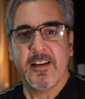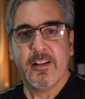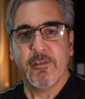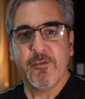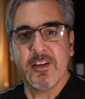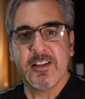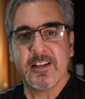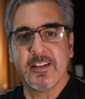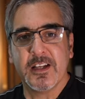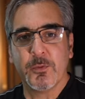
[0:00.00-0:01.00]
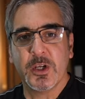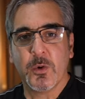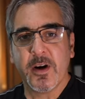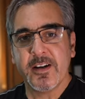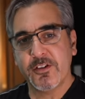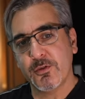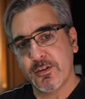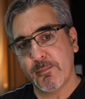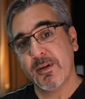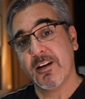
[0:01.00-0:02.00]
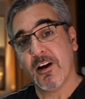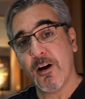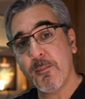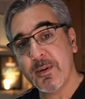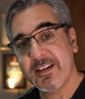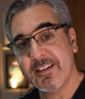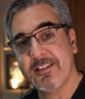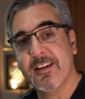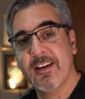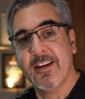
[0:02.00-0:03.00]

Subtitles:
the fee that they require to the big companies,